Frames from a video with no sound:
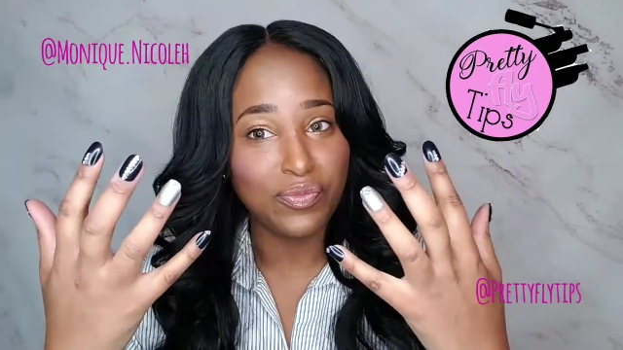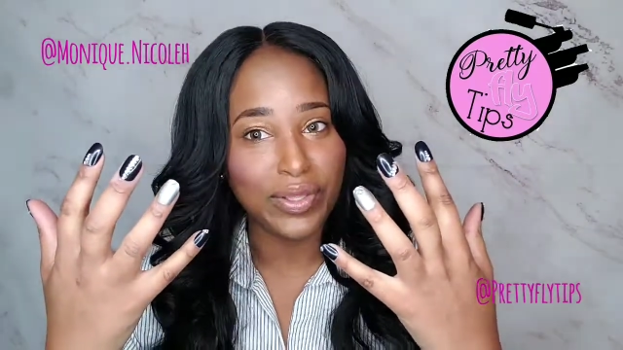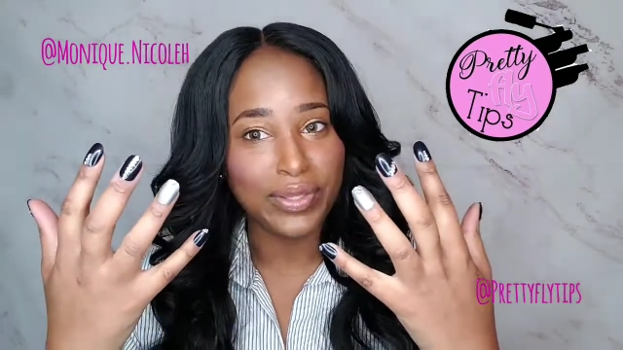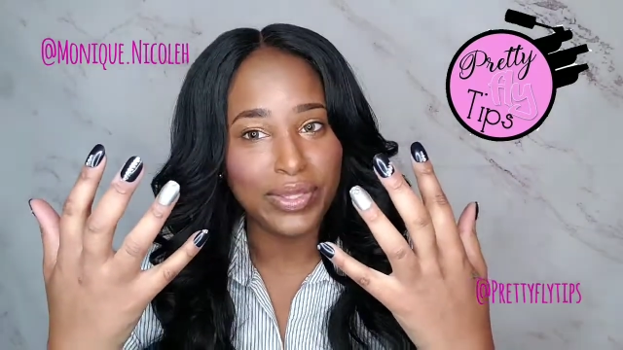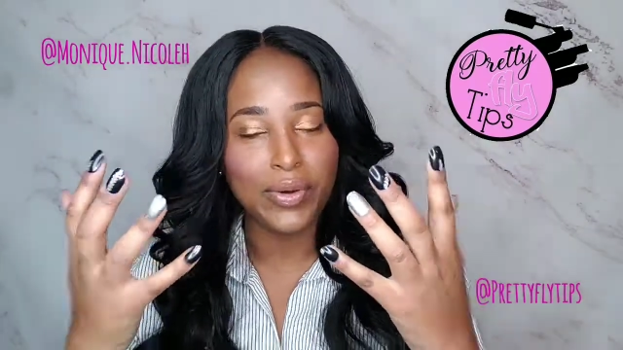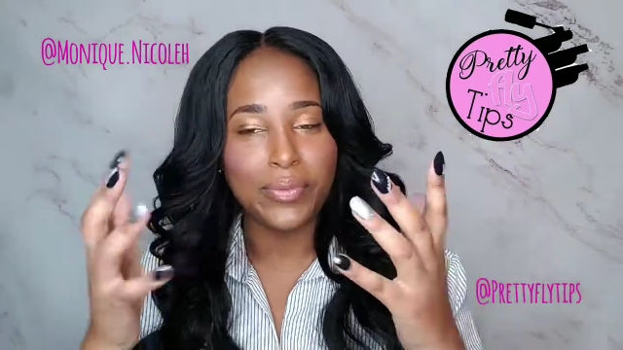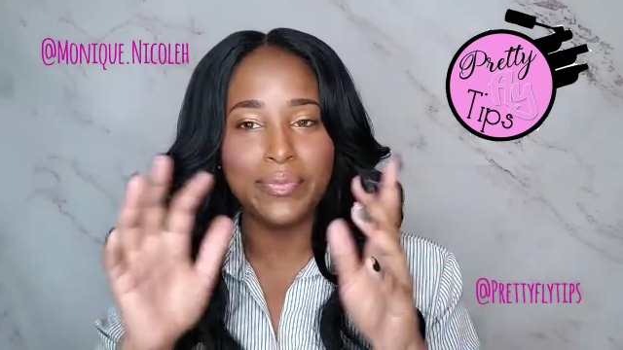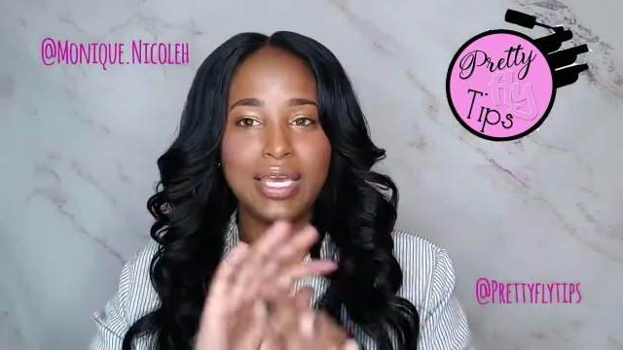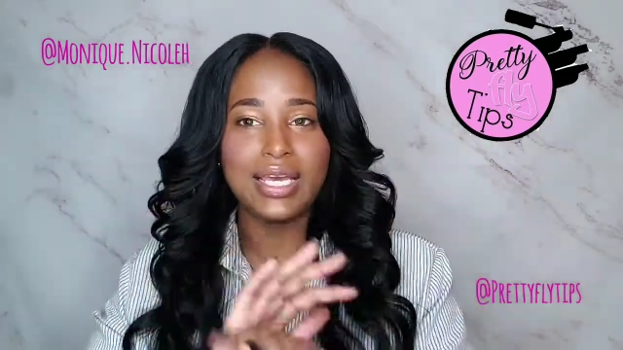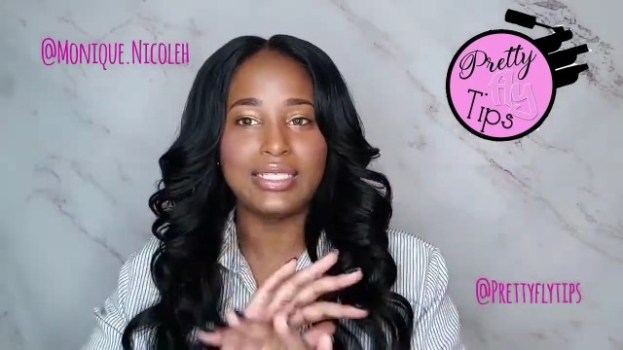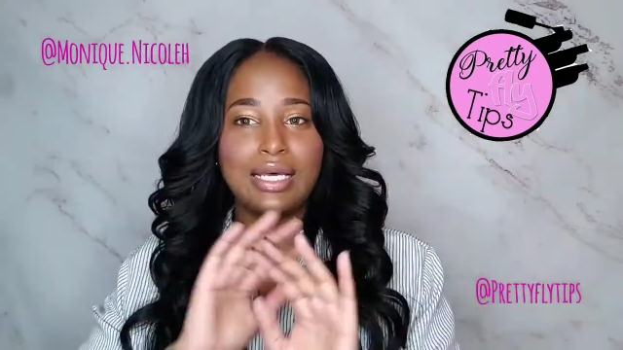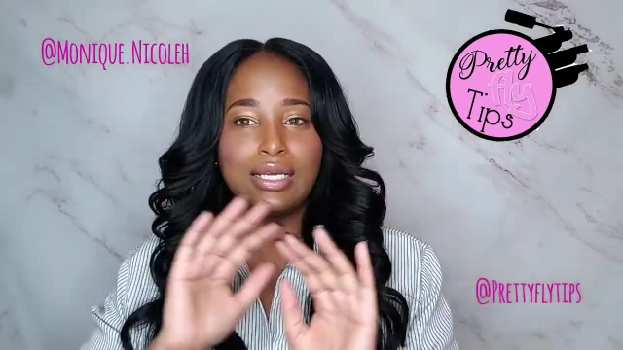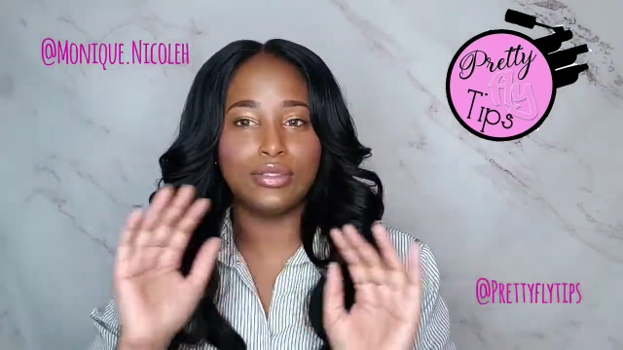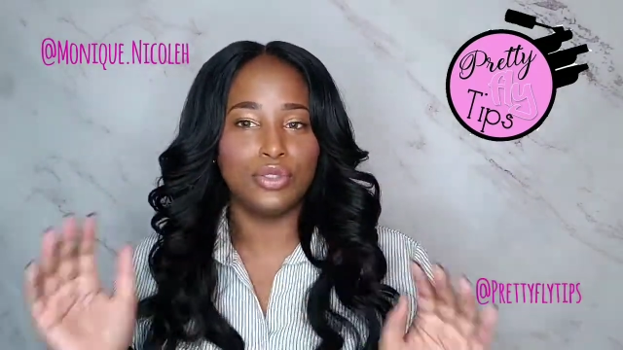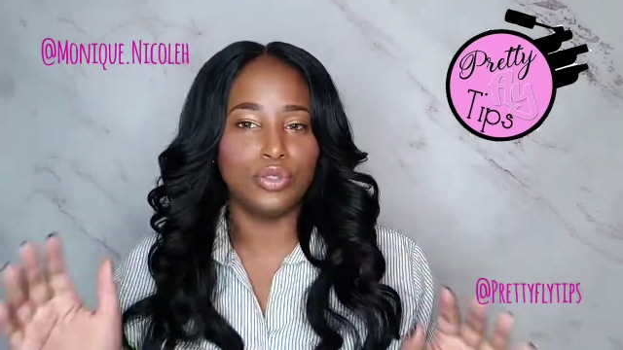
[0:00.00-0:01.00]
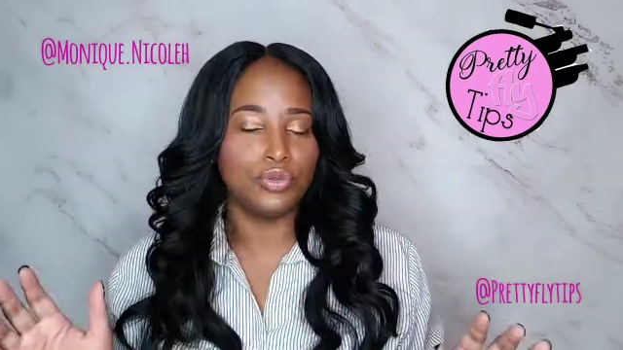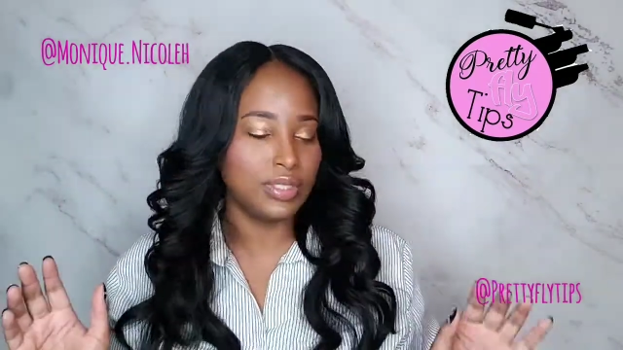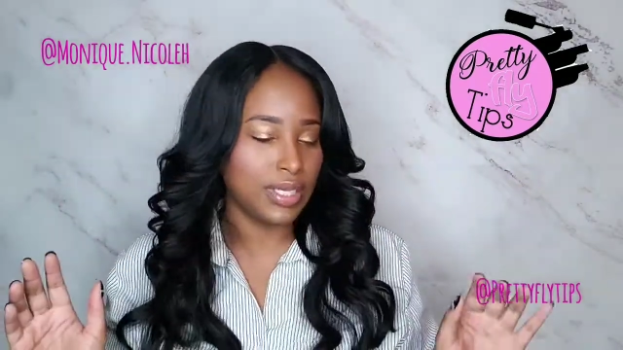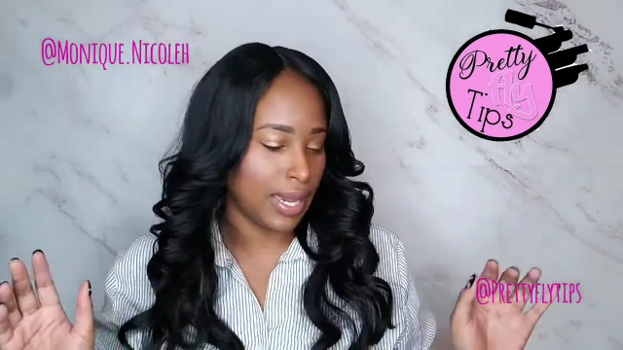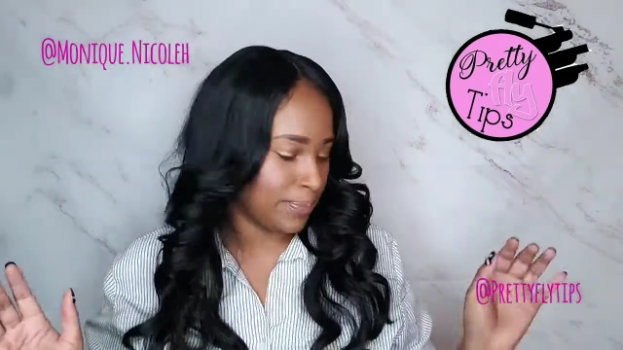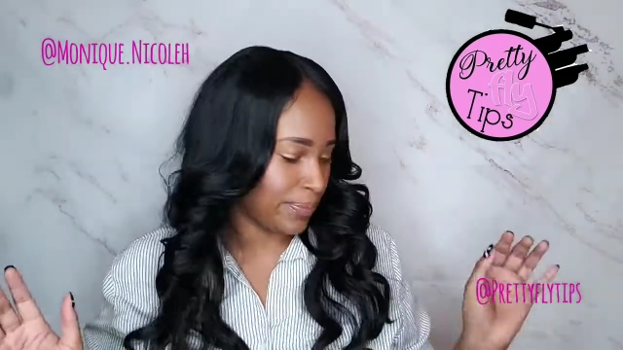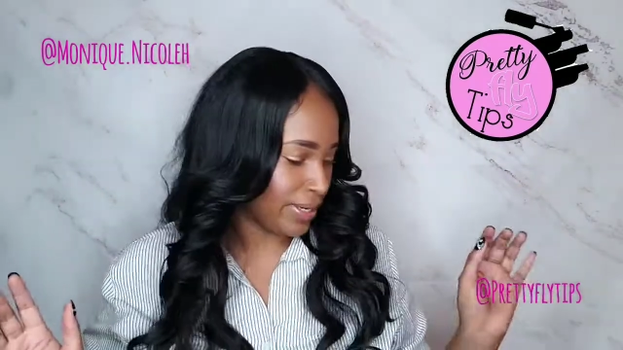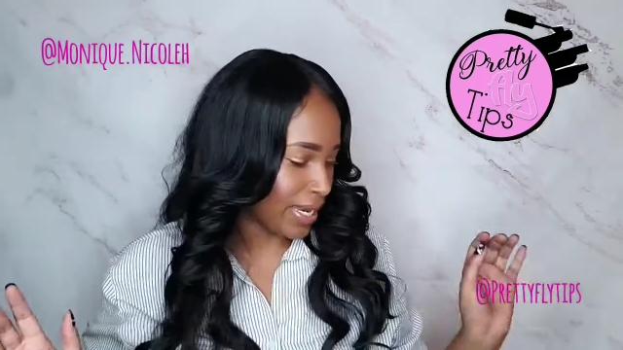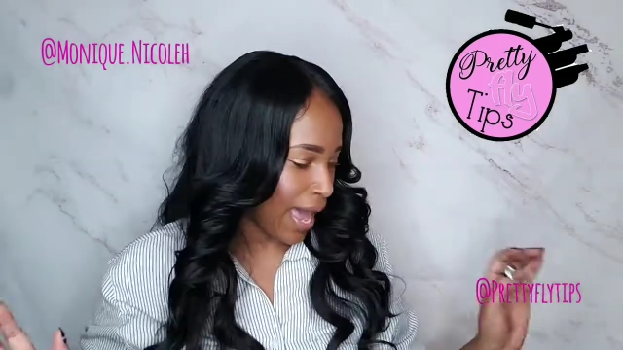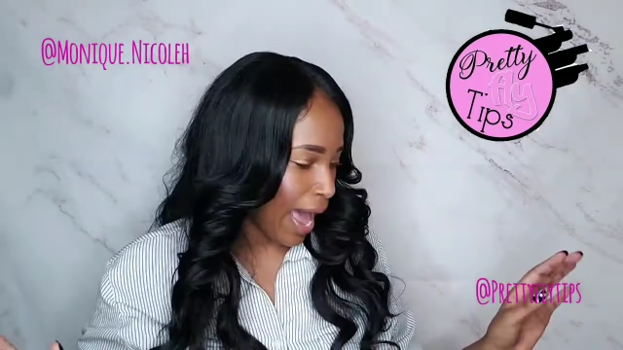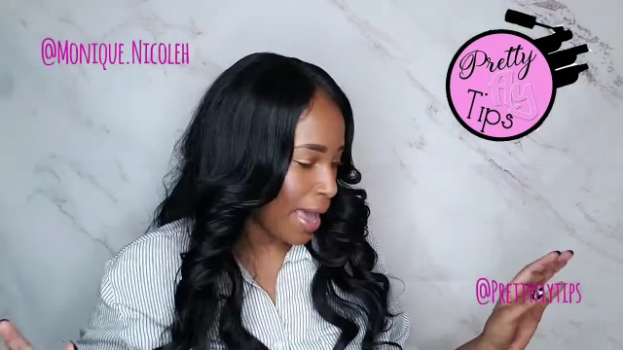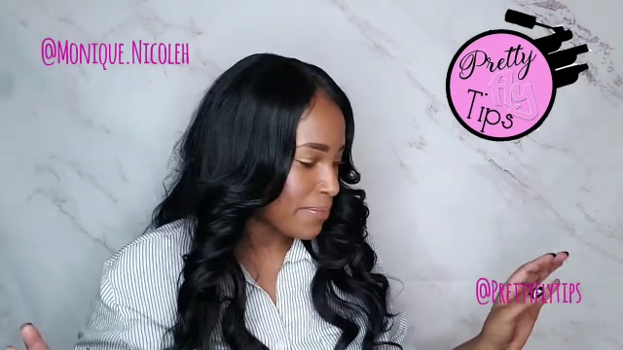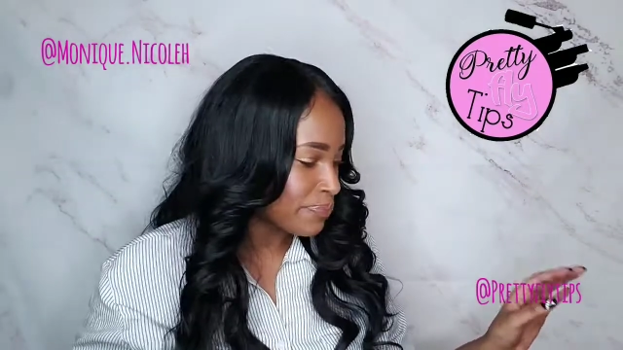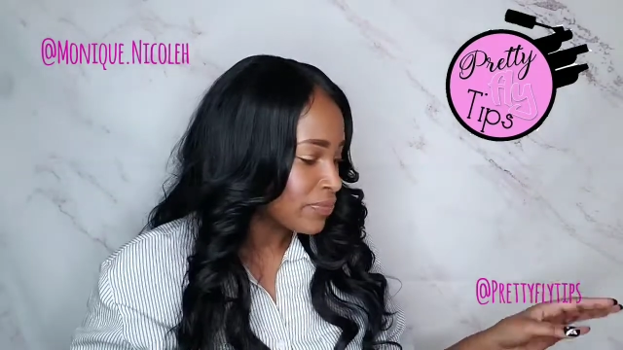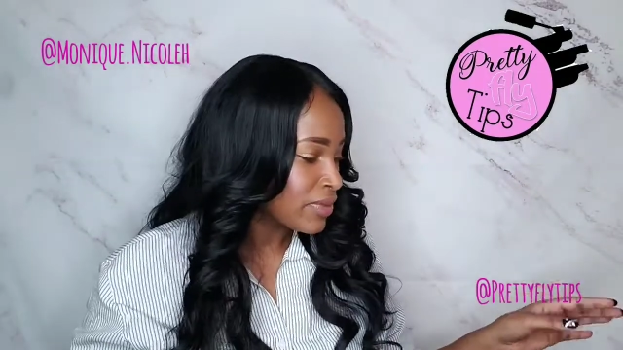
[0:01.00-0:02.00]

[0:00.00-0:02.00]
with them because I do type a lot.